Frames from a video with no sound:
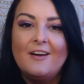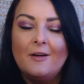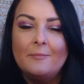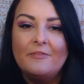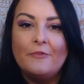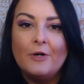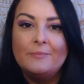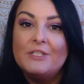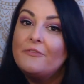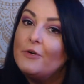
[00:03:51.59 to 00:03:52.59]
come
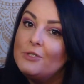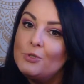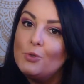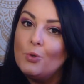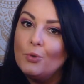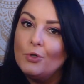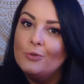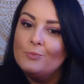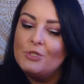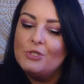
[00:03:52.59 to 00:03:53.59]
from different soul
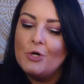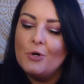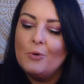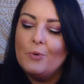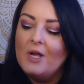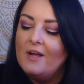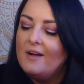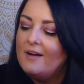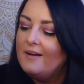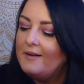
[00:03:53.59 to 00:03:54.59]
groups. So,
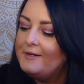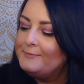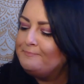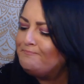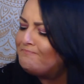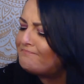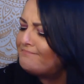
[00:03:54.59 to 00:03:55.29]
um,